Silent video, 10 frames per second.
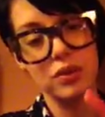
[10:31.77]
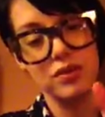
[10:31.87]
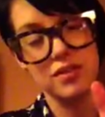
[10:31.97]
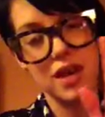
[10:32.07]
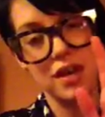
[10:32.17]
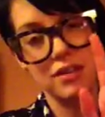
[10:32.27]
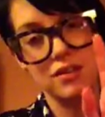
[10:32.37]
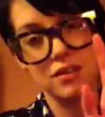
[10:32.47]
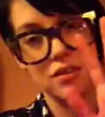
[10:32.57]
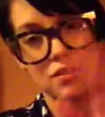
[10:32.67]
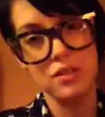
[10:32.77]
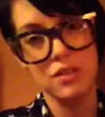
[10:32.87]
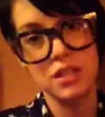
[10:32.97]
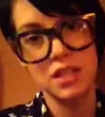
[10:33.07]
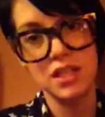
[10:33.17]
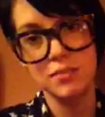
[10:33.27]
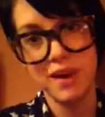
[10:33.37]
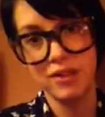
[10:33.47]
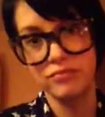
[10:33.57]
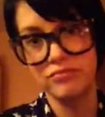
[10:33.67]
is that they smell
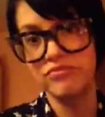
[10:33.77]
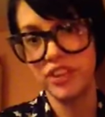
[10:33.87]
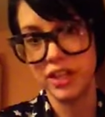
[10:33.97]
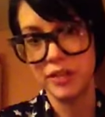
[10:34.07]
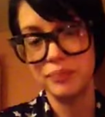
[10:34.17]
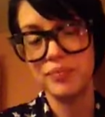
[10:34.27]
funny.